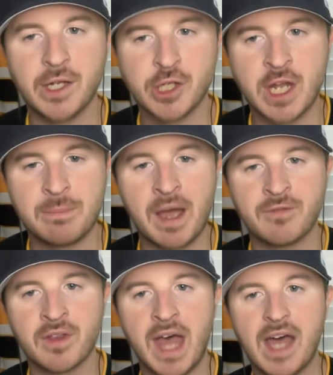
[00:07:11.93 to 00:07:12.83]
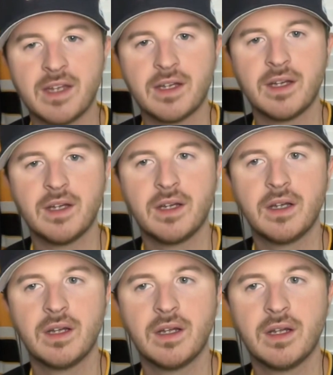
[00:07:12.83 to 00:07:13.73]
shape after that.
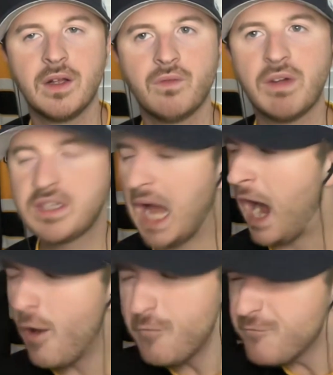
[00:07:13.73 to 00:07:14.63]
Like, how